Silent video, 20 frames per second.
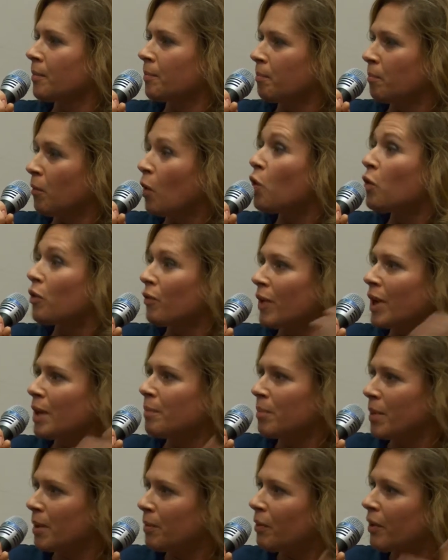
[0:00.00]

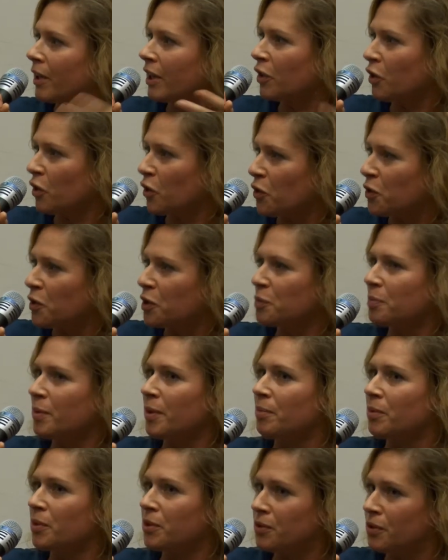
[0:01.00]
motivate people and encourage
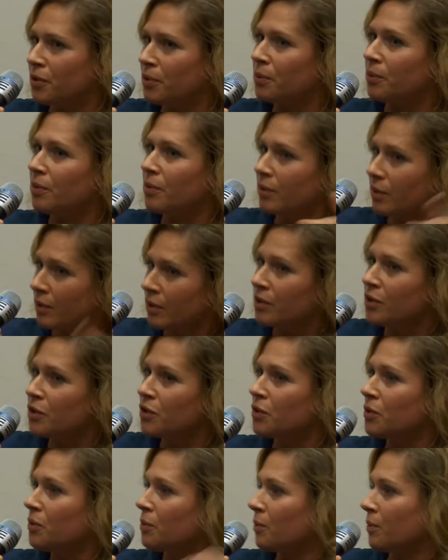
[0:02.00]
people to
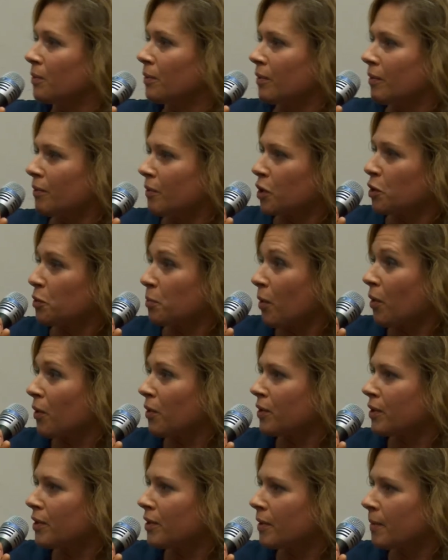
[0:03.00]

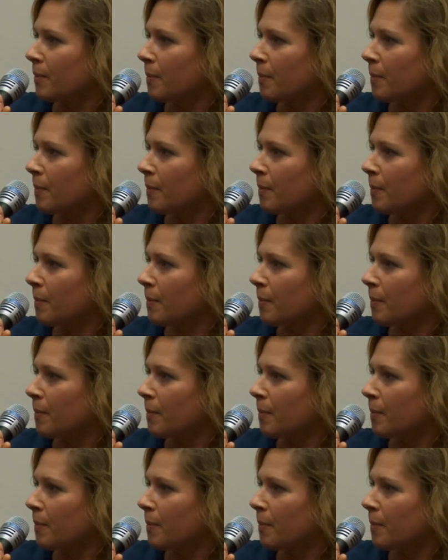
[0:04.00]
respond.